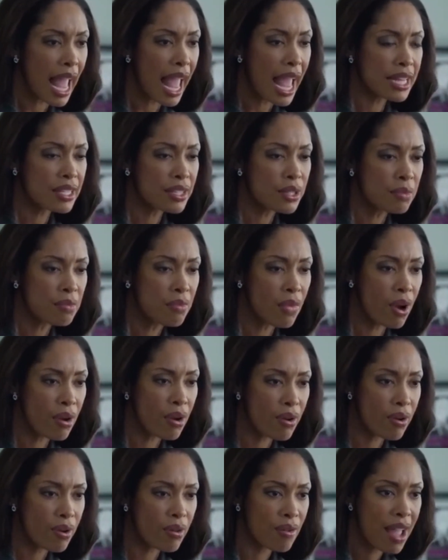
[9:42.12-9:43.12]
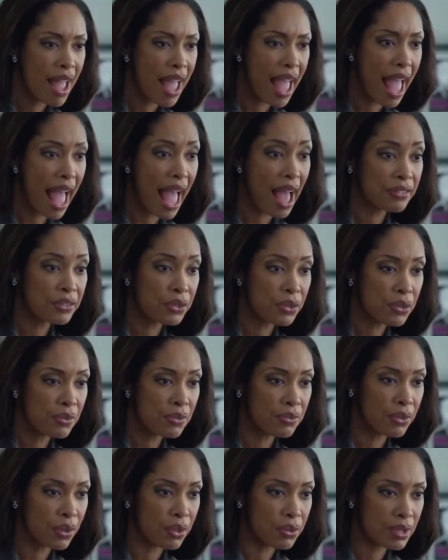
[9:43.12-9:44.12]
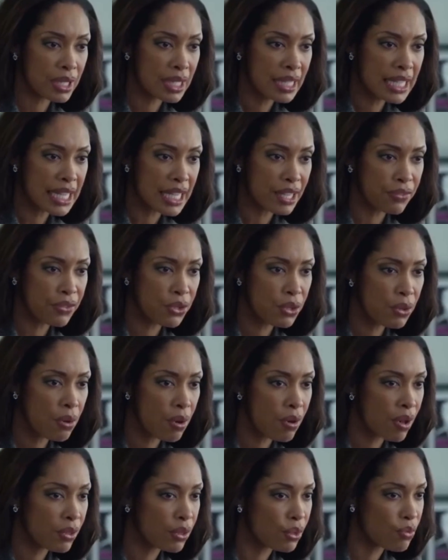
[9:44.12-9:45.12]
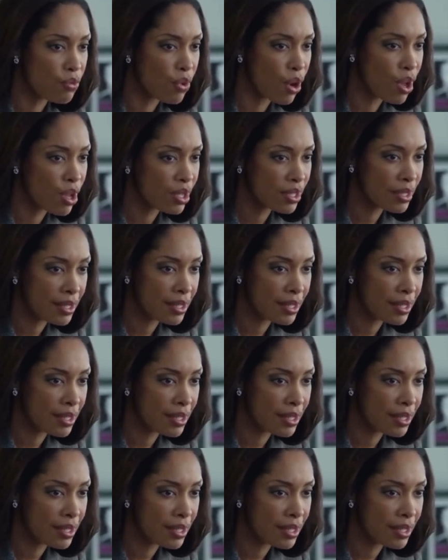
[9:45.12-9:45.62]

And tomorrow, after the vote, if you are on the wrong